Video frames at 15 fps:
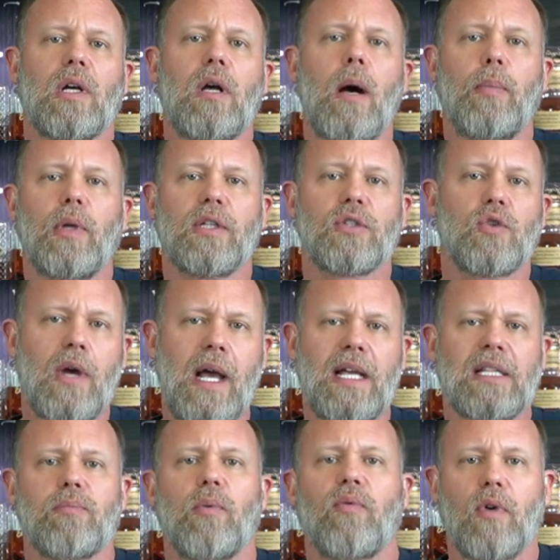couple of
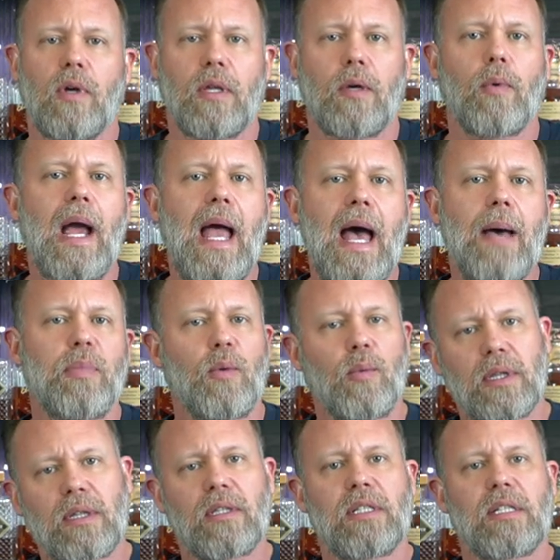tries before they were happy
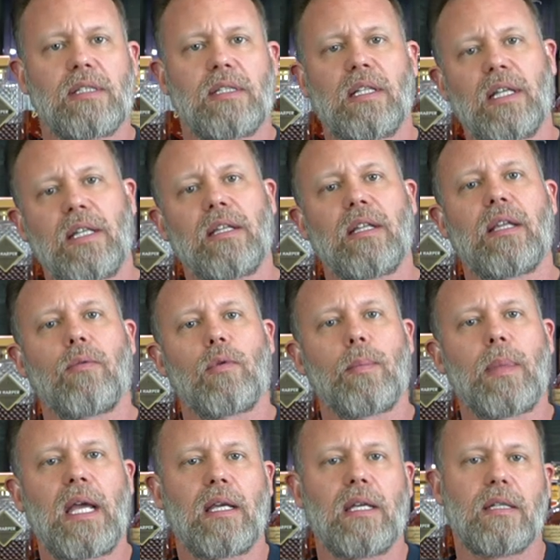with the distillate that they were
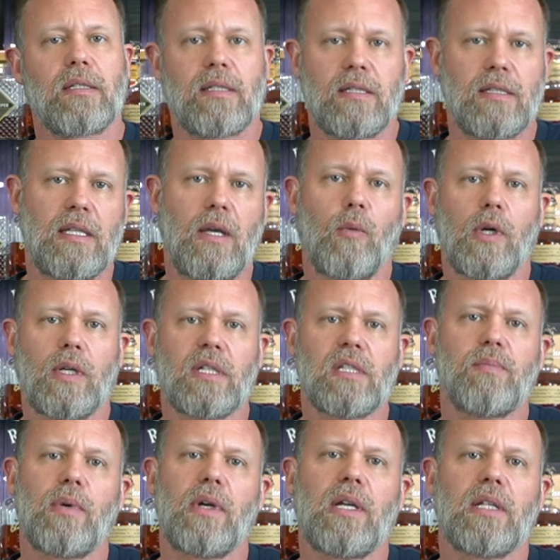making since they weren't
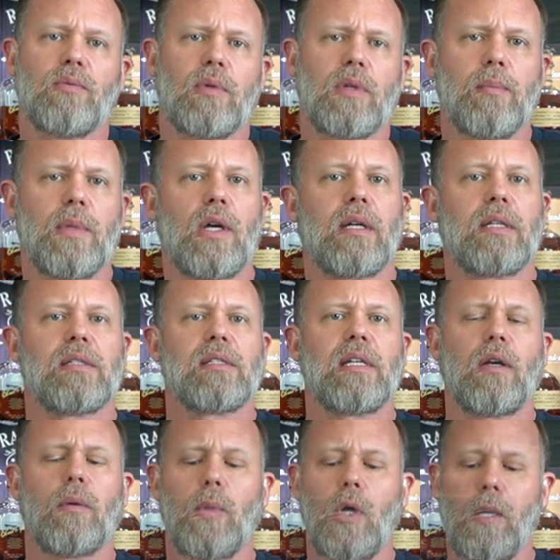experienced with American
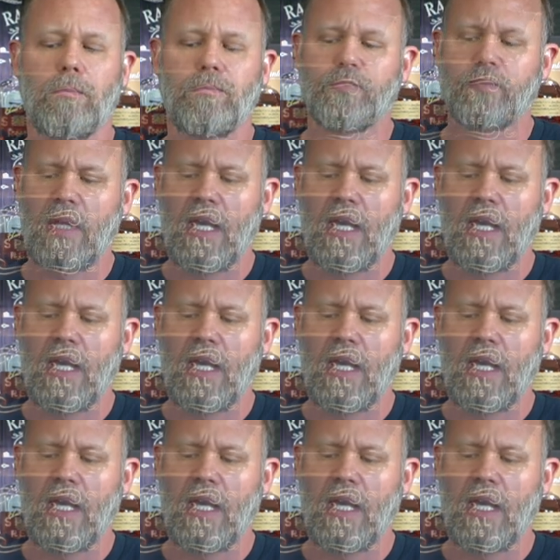single malt.